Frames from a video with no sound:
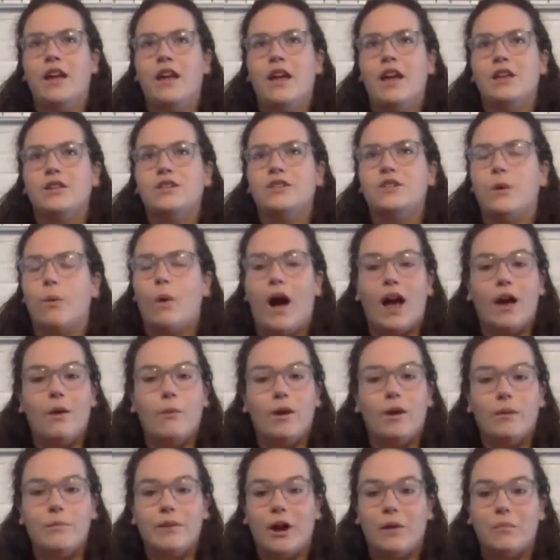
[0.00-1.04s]
So I
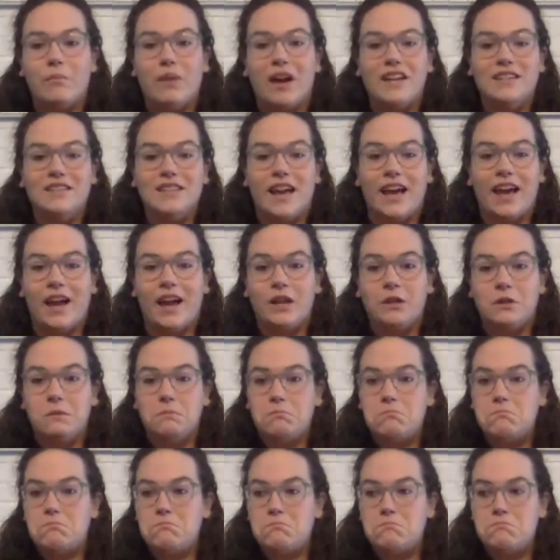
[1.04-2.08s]
went about my day
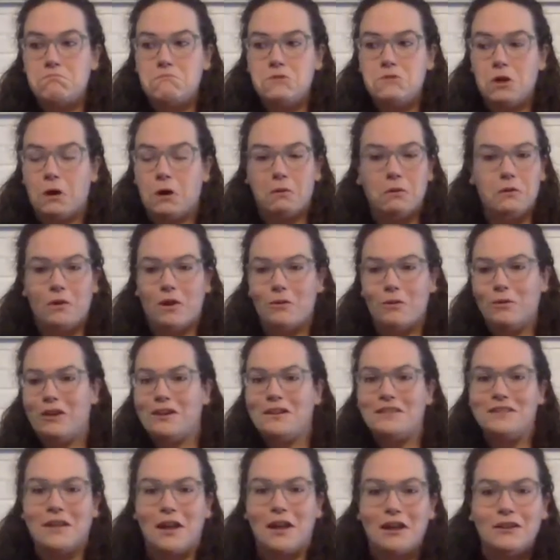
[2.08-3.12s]
totally normal,
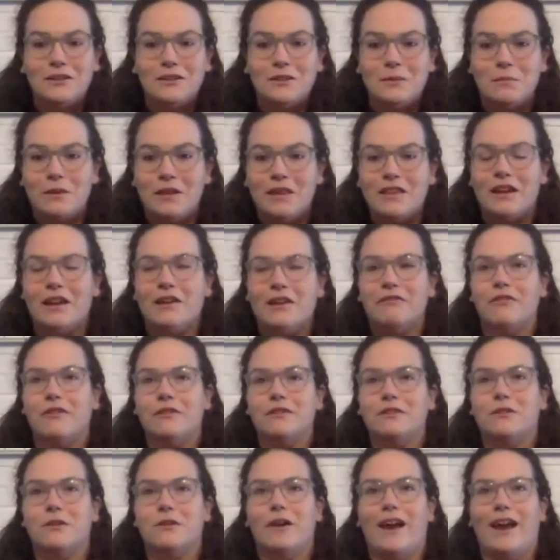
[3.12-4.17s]
excited to be there,
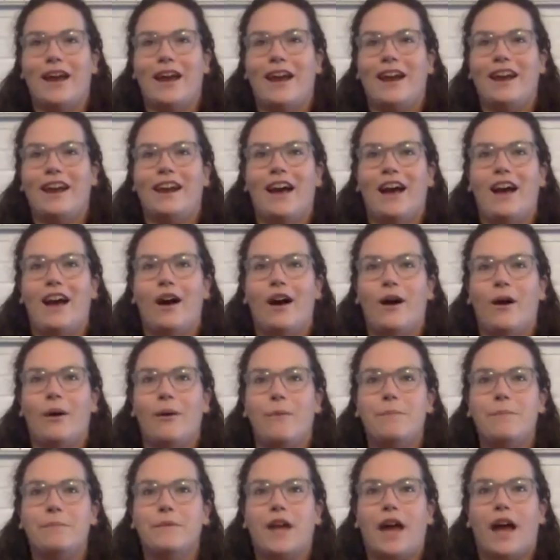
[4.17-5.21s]
first grade.
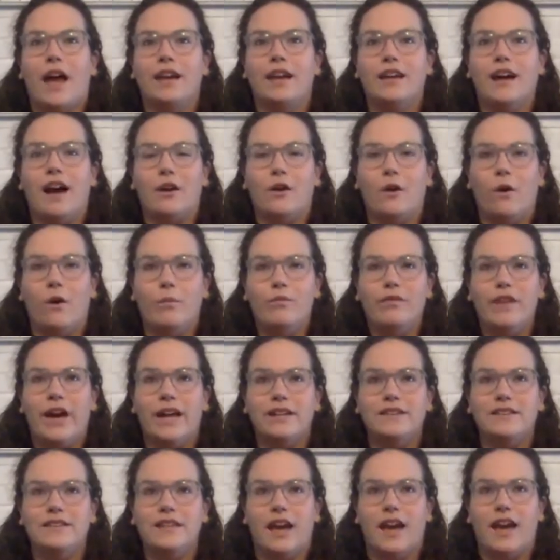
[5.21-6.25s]
I got home
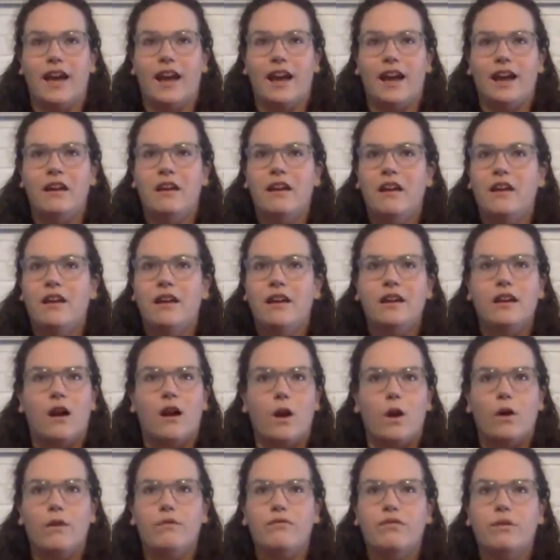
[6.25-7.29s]
that day, got
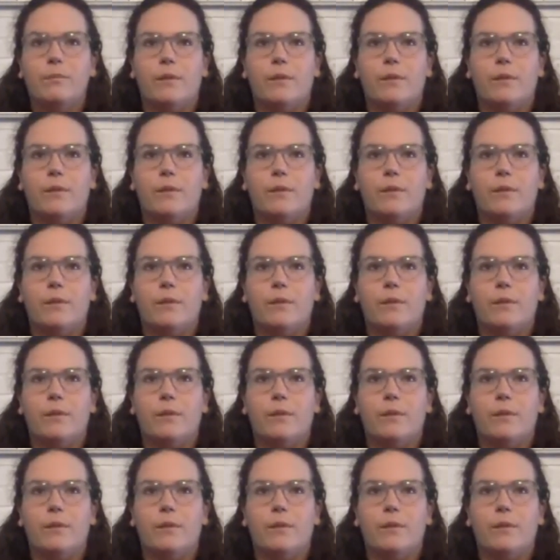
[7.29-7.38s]
off the